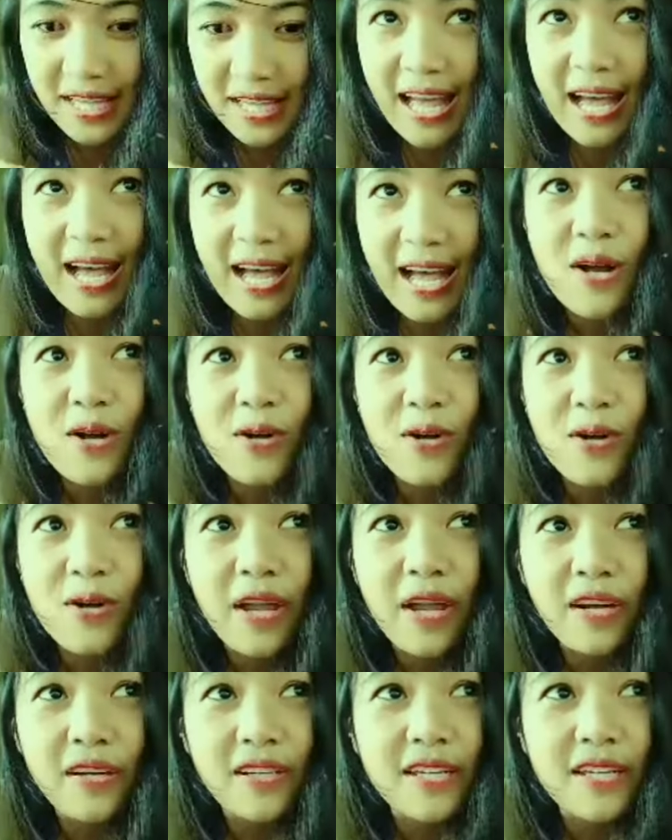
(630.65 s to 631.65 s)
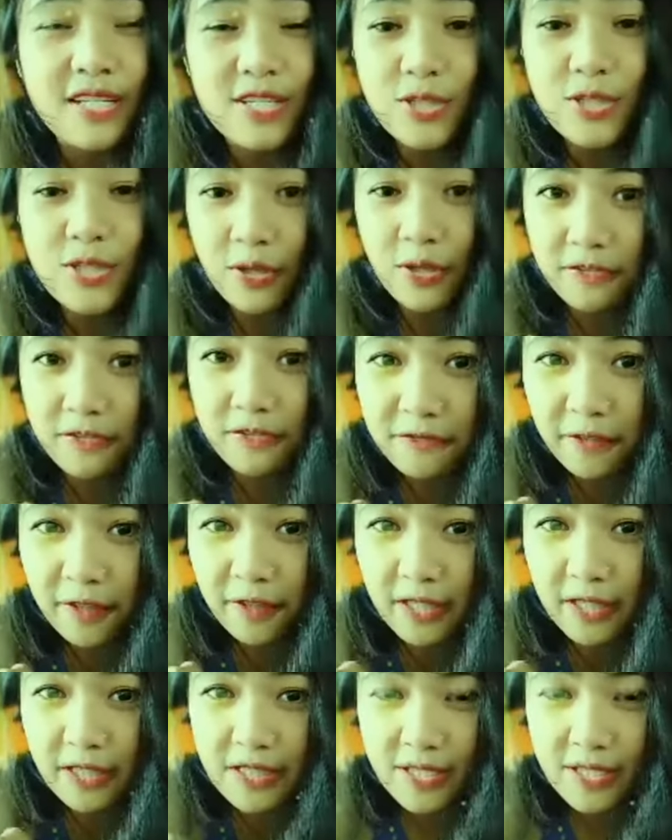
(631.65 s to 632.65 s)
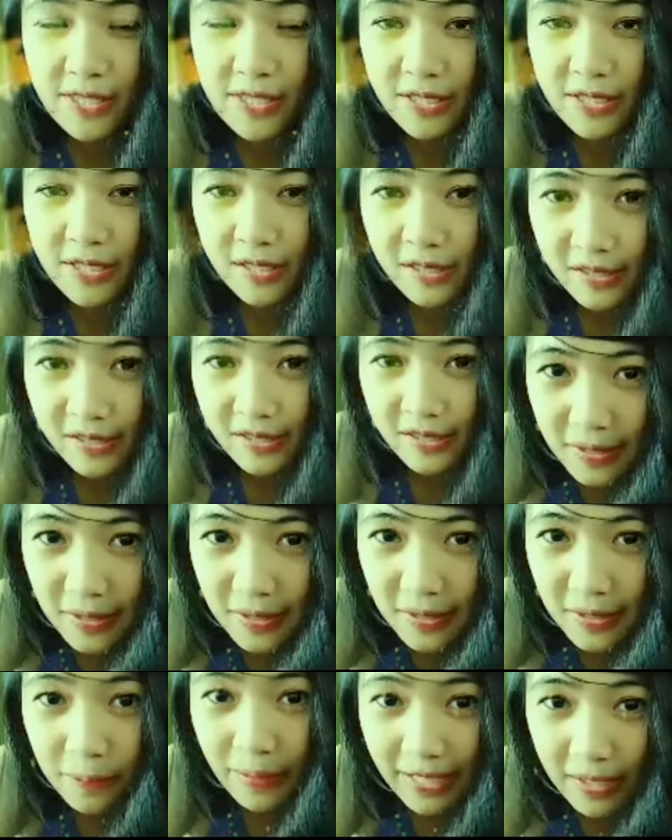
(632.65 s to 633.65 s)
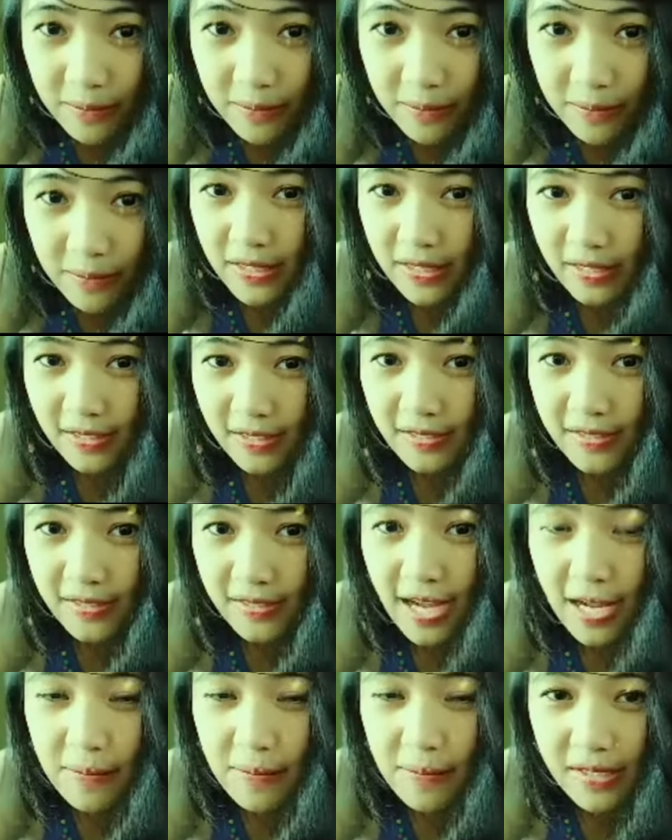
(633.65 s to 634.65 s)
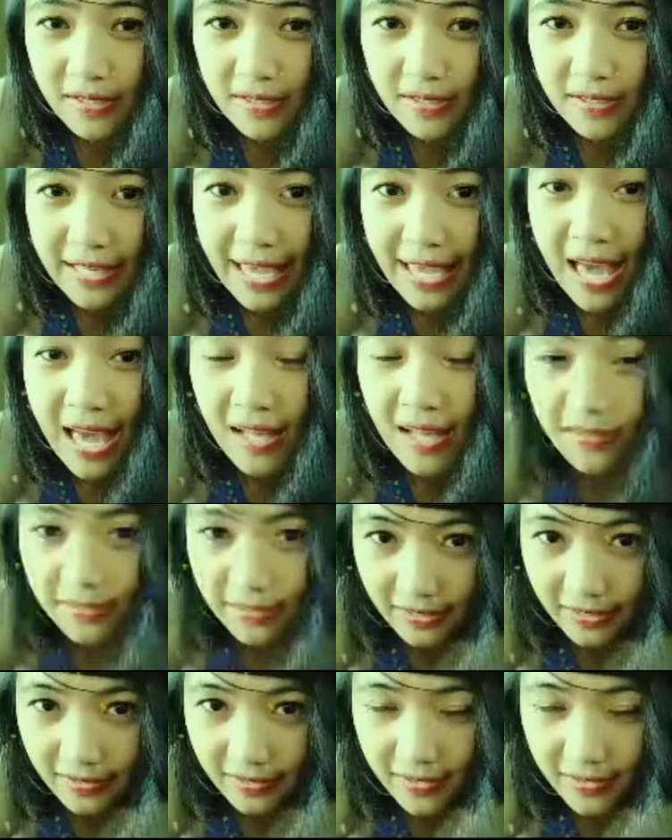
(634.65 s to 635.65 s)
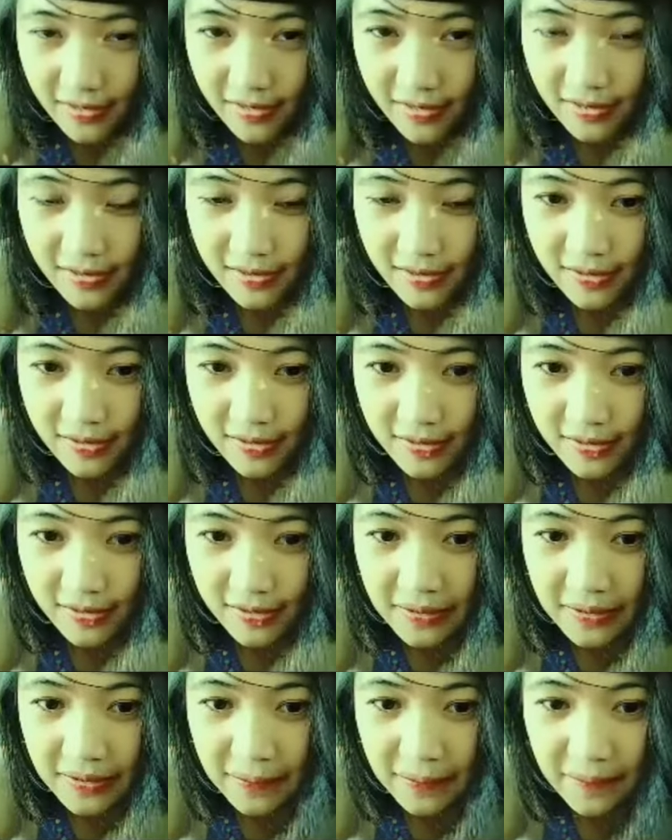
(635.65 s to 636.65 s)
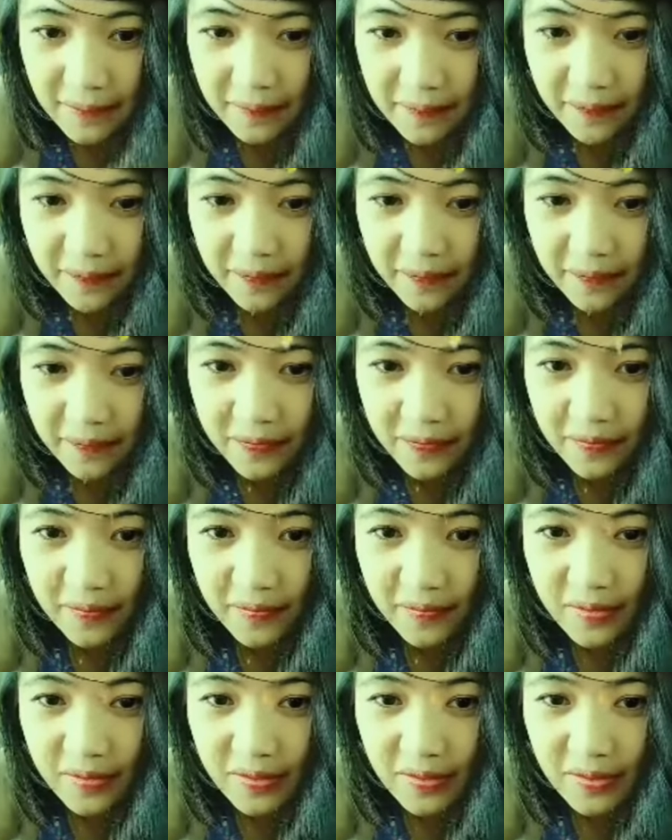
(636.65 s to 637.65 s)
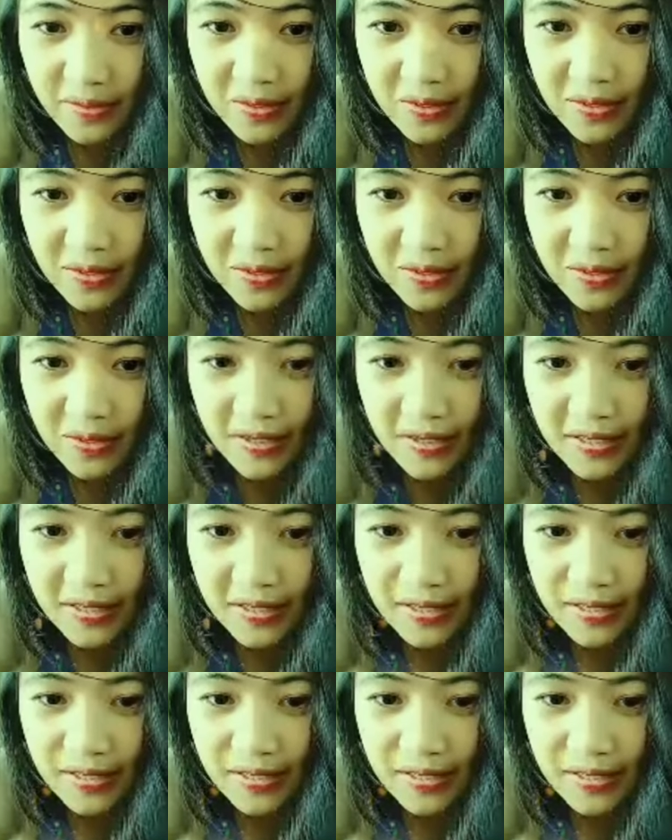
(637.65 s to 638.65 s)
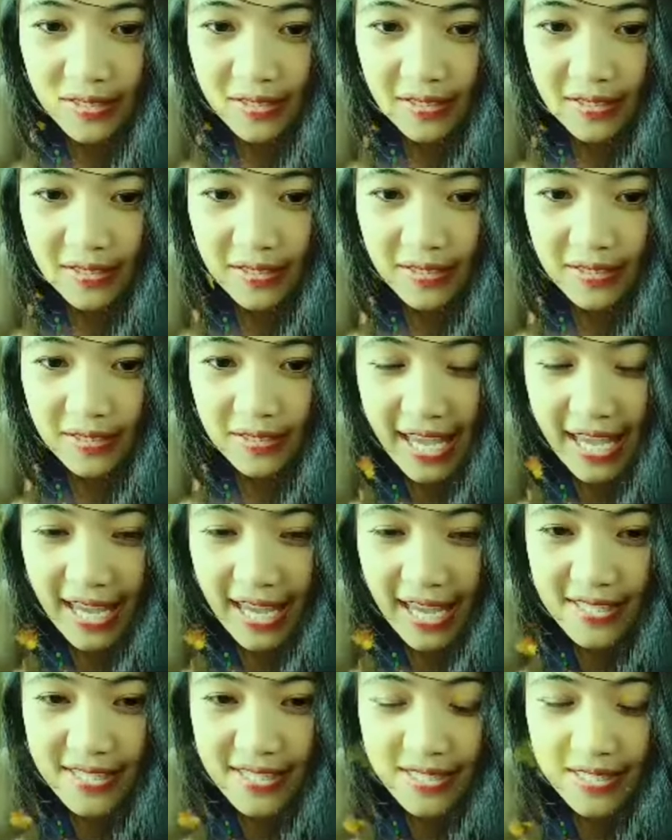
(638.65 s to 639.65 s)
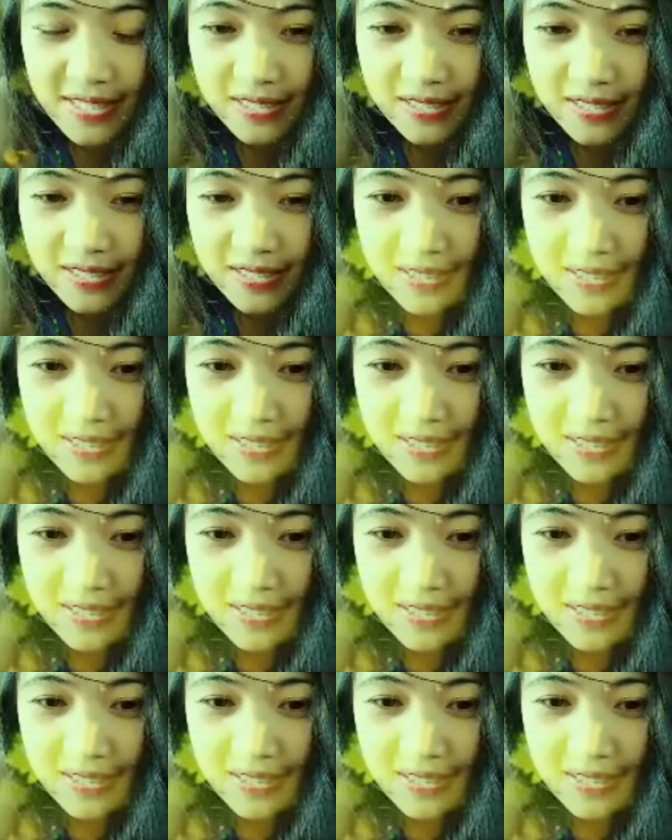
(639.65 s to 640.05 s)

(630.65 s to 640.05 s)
Yeah, where is your first baby? I mean, the eldest. The elder one? Dominga? Yes.